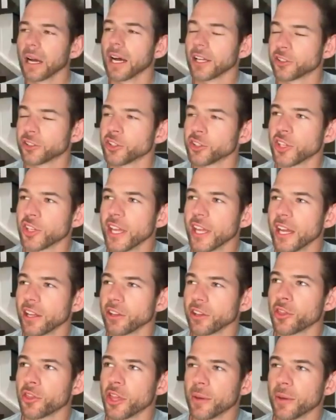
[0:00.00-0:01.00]
Uh, to stay
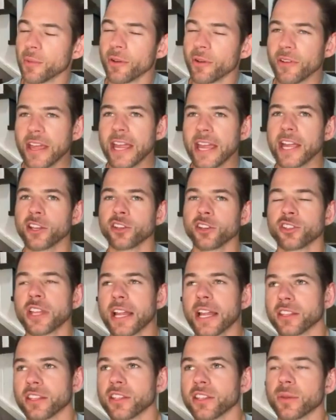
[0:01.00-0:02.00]
on the theme of age is
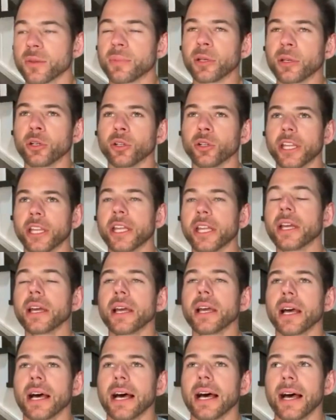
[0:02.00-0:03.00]
not a disability,
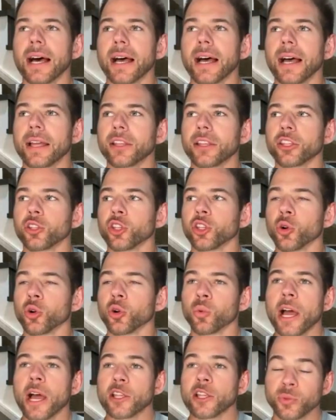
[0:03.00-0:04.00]
uh, you
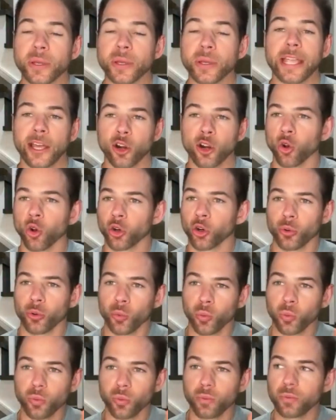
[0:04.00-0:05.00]
know, as we get
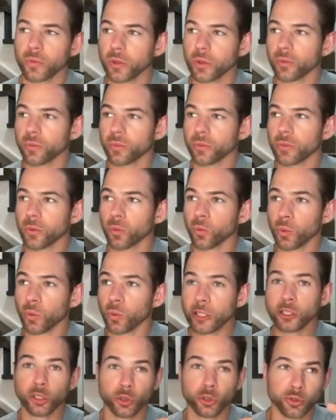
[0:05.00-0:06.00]
older,
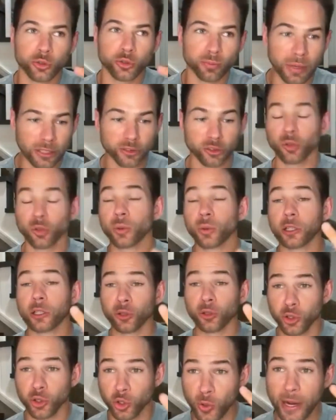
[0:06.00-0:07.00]
we lose muscle, we
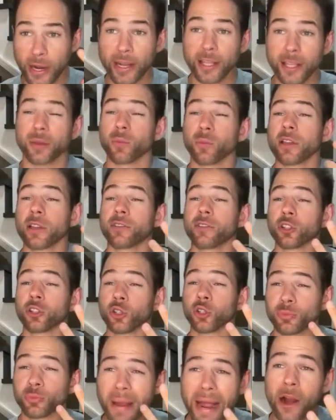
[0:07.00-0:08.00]
lose strength, and we even
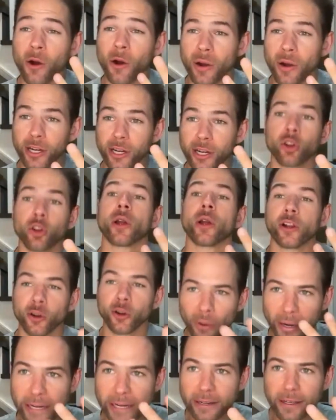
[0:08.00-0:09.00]
lose power at a
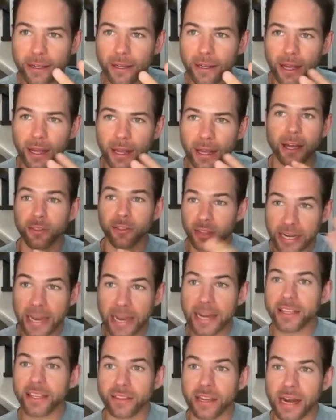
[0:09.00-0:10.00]
greater rate uh, than
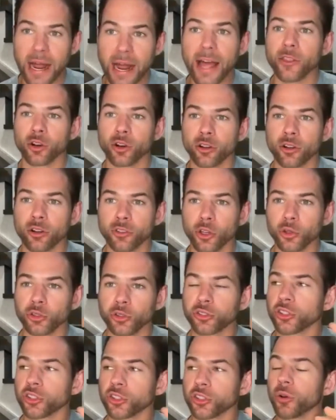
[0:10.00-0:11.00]
any, than either of
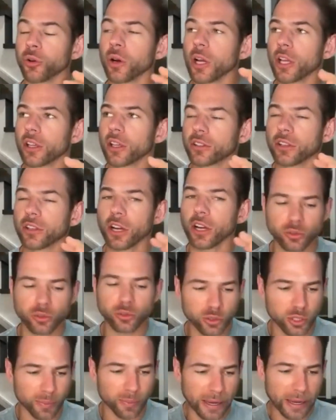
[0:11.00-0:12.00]
those two. Talk
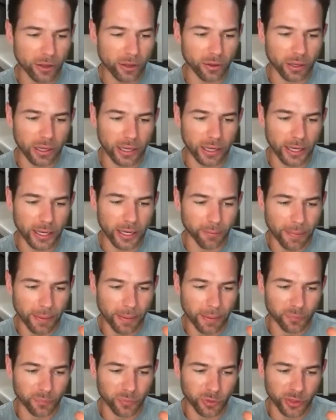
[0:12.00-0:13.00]
to us about um,
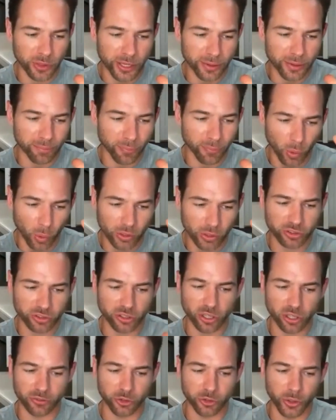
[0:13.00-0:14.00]
the
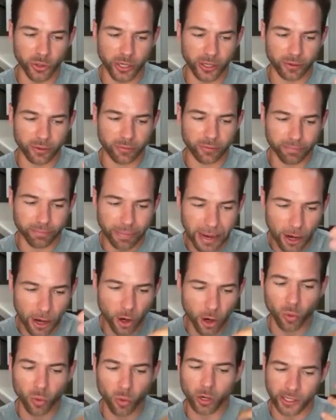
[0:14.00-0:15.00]
importance of doing
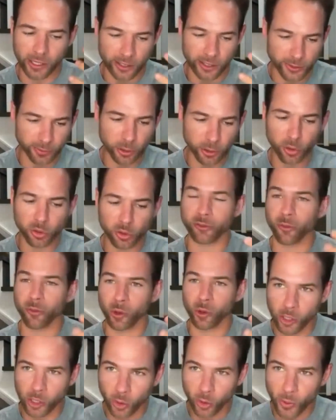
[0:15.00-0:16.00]
power work, explosive
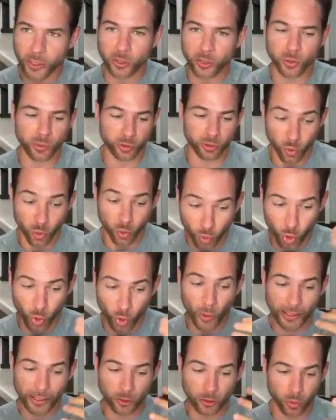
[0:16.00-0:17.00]
work, quick tw
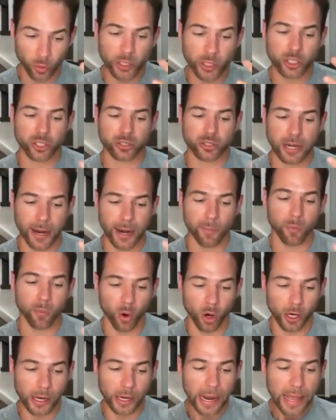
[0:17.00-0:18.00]
quick twitch type
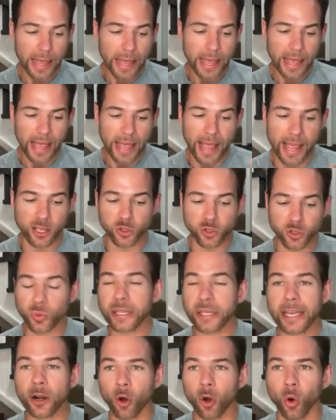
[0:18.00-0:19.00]
work as
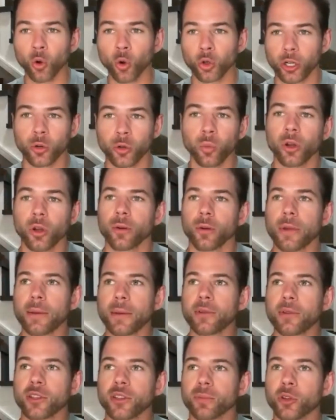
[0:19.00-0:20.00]
we get older, and what are
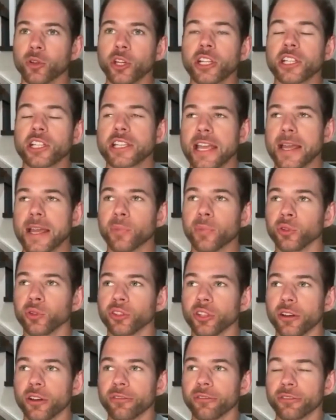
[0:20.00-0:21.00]
maybe some good
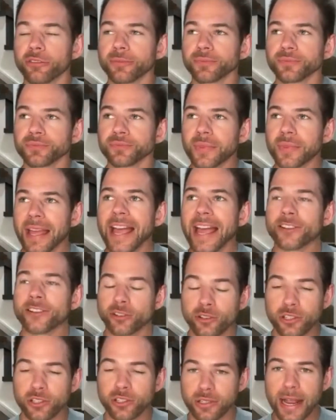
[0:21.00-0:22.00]
examples of
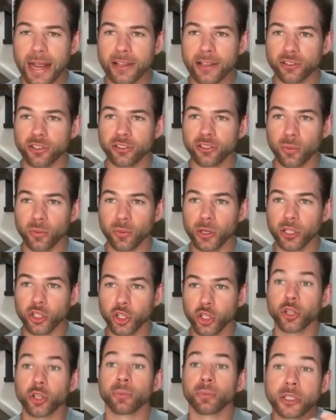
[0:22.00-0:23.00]
exercises that we
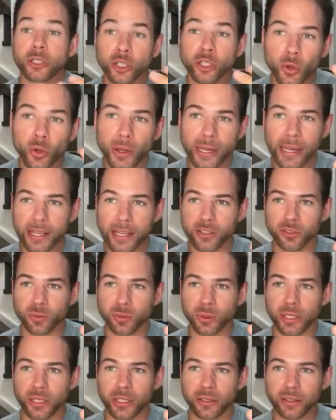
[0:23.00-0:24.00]
should be doing
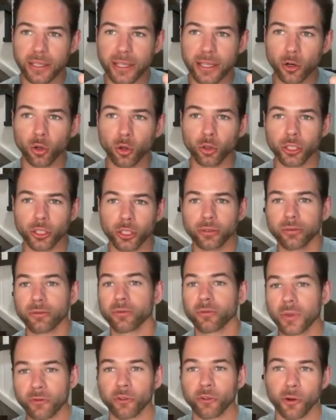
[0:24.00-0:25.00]
as we get older
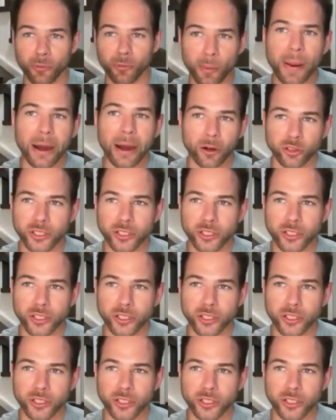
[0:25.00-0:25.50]
from a power